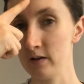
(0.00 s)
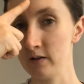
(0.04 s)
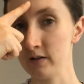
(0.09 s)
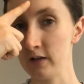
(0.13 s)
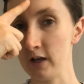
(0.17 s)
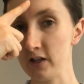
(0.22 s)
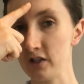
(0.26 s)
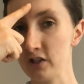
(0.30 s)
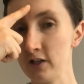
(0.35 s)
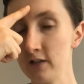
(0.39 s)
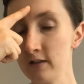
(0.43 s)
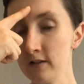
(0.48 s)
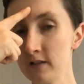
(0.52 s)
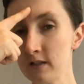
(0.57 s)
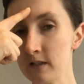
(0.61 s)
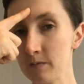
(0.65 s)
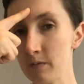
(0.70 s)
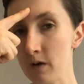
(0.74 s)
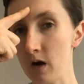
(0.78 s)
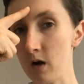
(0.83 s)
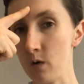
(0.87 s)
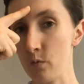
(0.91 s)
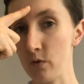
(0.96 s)
touching the
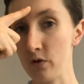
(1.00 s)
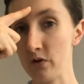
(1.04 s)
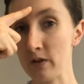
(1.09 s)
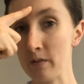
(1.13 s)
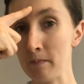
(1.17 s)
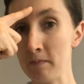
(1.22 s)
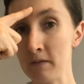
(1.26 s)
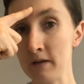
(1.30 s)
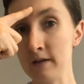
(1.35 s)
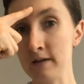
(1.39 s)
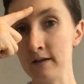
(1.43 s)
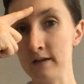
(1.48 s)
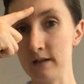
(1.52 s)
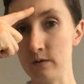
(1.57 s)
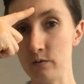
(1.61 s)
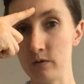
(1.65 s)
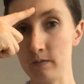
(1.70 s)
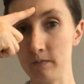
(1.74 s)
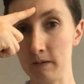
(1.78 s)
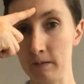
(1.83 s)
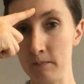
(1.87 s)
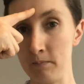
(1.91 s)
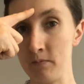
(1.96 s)
spot where the bindi
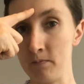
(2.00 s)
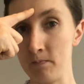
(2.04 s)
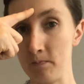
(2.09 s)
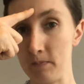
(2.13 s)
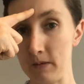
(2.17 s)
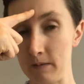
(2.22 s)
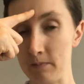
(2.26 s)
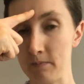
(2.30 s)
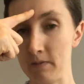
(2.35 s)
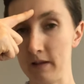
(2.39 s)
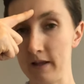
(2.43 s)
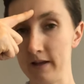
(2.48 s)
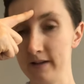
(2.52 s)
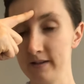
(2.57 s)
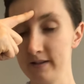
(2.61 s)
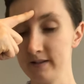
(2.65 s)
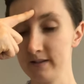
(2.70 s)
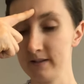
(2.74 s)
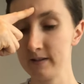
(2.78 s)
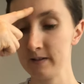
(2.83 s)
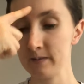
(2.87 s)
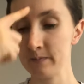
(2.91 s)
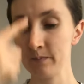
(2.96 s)
would be
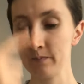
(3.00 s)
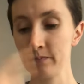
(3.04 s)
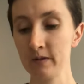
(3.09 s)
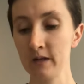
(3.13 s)
placed.